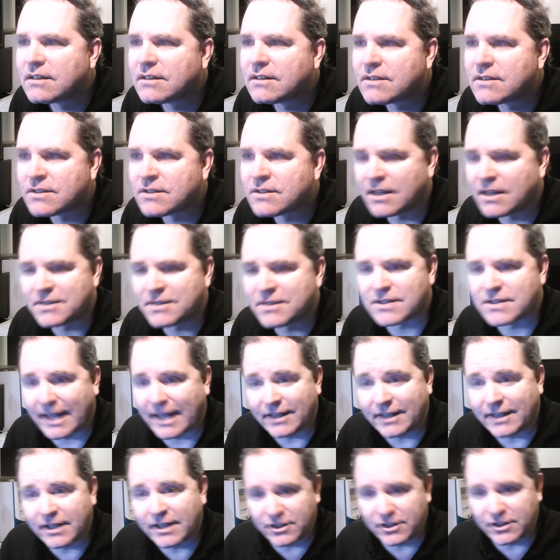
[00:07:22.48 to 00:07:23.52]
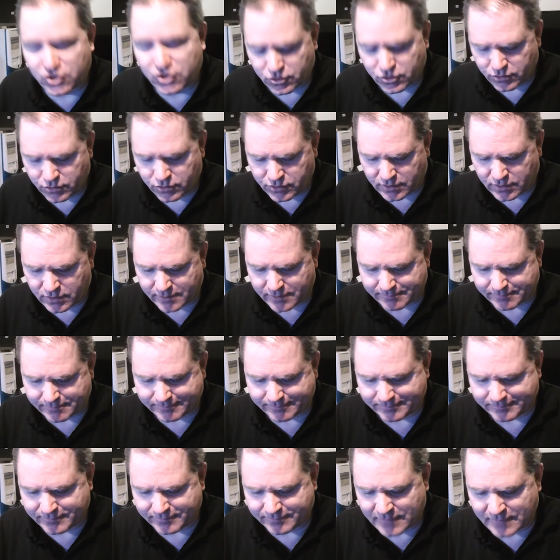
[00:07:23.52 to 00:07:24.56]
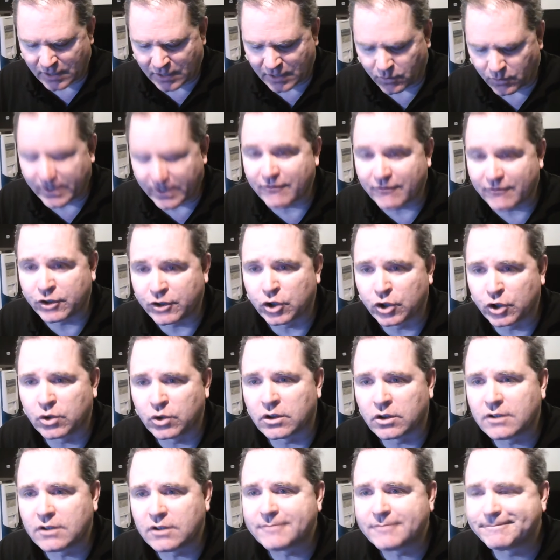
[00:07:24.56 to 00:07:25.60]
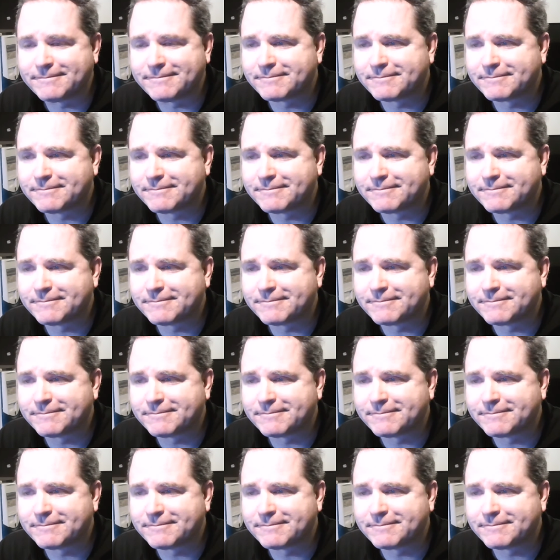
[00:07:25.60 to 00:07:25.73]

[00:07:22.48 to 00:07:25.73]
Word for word: sunset in Jerusalem. Now that we have Google,